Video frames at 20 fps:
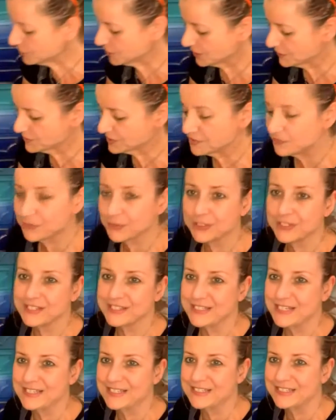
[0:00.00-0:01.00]
chosen for the
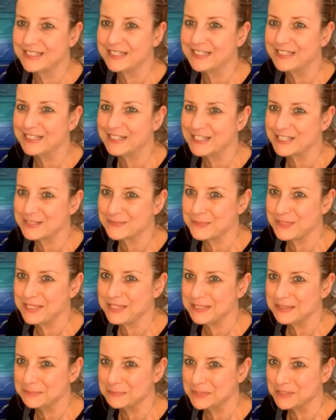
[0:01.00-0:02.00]
stenciling last
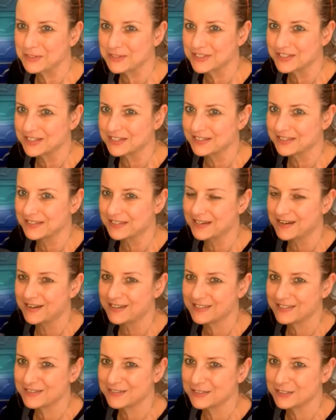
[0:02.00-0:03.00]
week because I
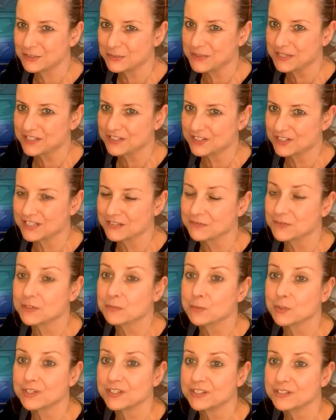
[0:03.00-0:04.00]
asked you the question if you
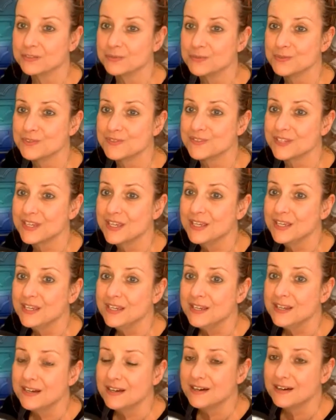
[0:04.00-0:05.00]
want to use
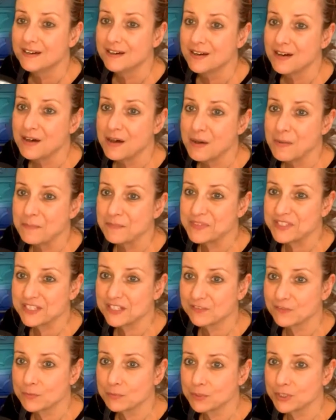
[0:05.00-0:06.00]

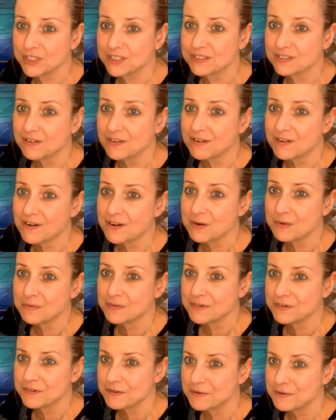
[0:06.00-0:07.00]
silver bullet or
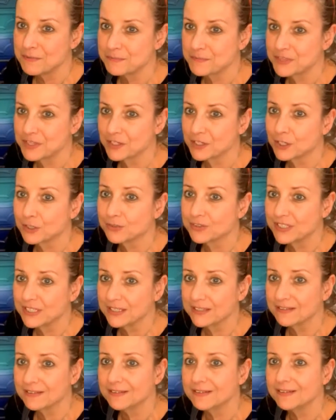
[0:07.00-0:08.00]
the gold
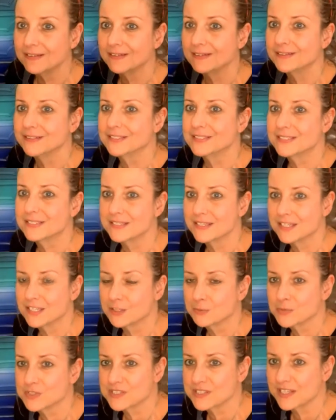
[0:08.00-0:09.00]
digger, and it
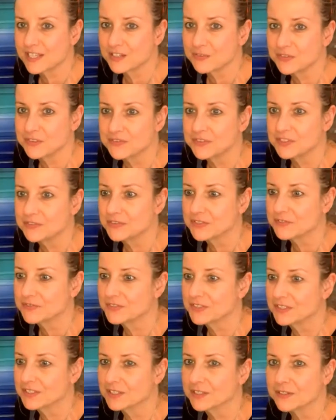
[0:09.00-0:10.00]
was like
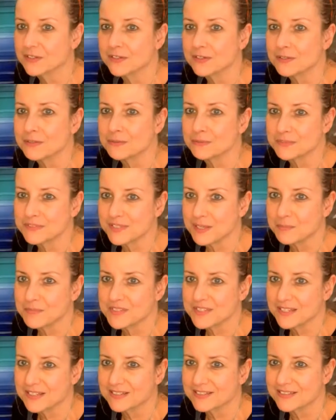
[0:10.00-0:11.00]
50-50, you know. Some
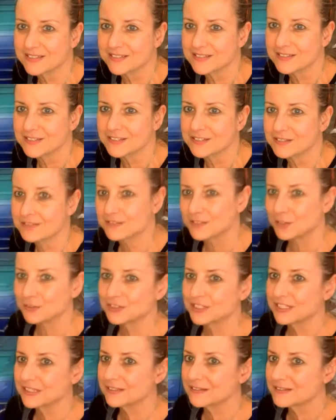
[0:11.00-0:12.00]
said gold
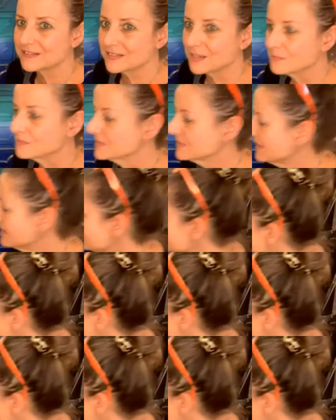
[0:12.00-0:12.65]
digger, some said